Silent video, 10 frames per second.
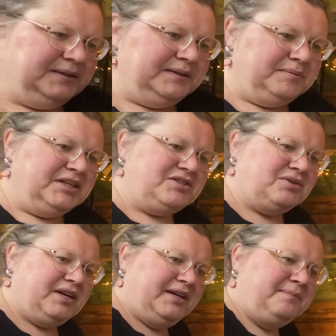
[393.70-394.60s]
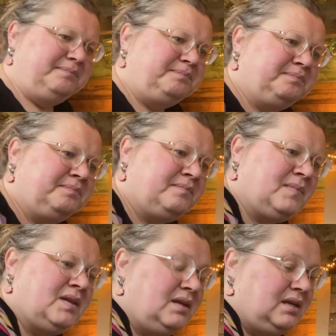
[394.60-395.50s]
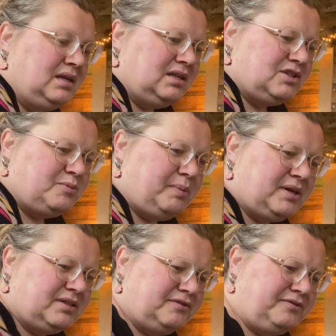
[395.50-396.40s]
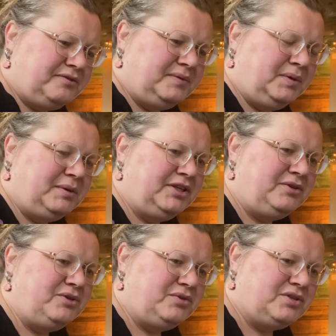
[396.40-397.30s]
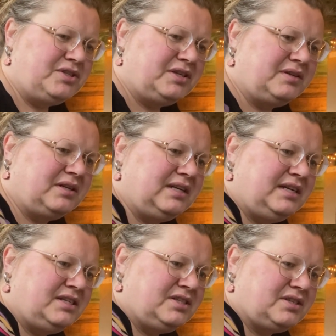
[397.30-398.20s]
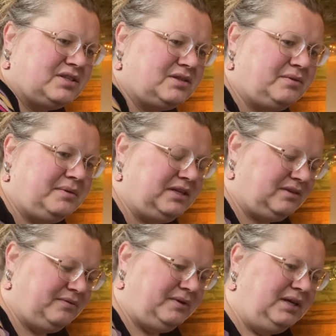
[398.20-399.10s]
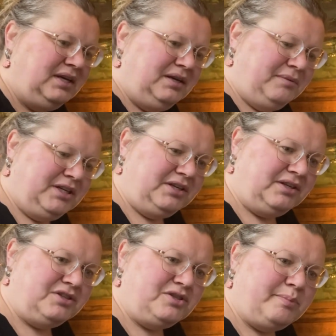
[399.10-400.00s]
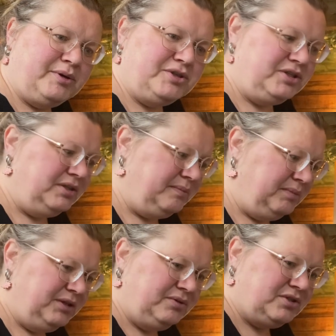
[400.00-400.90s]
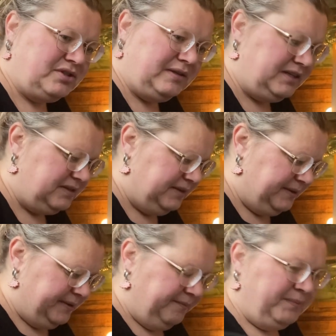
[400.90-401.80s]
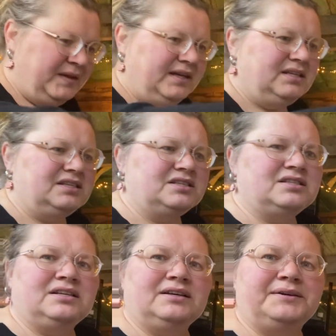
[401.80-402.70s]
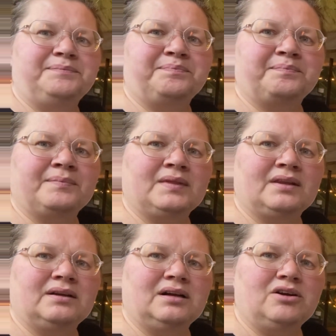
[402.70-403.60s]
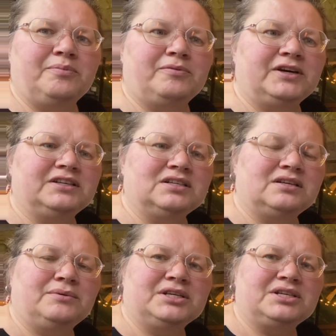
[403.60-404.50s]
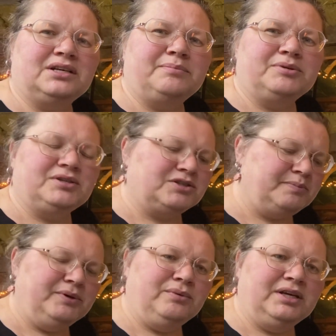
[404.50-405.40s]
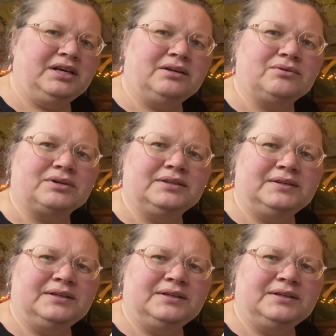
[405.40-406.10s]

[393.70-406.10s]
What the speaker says: But that's okay. That's part of when you use glazes when they're not supposed to be used at. And this is the cup where she could put her spoon in, or